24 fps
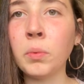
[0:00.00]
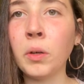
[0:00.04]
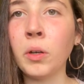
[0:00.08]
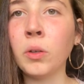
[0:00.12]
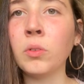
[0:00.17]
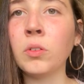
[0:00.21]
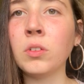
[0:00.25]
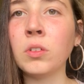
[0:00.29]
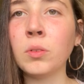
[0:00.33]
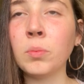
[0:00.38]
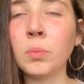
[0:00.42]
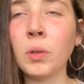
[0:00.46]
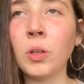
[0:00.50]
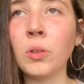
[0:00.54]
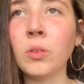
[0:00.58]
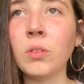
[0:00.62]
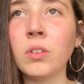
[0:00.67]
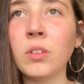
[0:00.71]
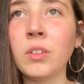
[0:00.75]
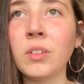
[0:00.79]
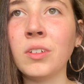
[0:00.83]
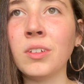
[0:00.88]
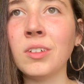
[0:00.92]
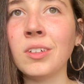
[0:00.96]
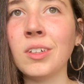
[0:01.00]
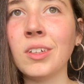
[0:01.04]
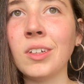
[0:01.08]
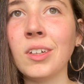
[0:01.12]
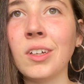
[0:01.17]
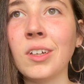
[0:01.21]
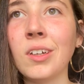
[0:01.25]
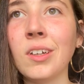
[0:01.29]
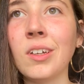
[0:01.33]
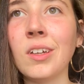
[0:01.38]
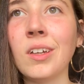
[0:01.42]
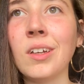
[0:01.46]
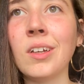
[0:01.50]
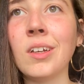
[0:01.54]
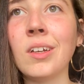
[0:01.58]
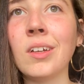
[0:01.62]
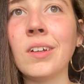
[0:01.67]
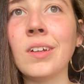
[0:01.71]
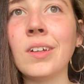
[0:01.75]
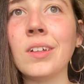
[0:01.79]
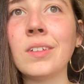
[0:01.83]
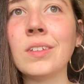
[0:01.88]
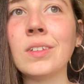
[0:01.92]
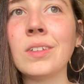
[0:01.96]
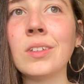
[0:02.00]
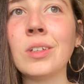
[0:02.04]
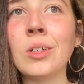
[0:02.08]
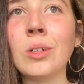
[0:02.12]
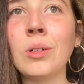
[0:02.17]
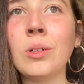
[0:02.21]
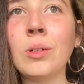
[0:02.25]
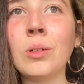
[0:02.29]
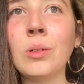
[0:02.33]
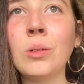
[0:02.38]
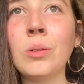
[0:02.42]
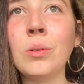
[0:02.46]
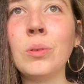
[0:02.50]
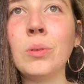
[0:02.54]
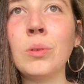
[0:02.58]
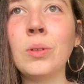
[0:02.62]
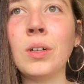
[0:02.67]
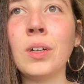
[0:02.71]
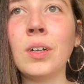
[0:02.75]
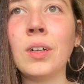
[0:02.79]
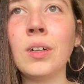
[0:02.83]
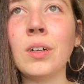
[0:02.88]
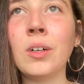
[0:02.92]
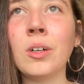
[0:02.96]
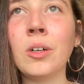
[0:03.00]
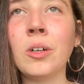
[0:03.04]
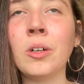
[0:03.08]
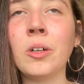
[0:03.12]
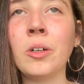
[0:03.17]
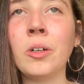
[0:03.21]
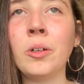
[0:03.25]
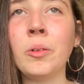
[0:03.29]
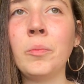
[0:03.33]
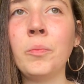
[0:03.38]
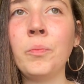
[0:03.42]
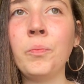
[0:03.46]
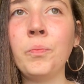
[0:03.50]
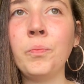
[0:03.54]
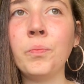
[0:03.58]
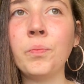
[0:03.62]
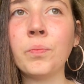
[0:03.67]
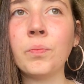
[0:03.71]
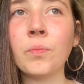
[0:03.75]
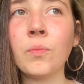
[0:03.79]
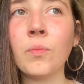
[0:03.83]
pounding, pounding. So um,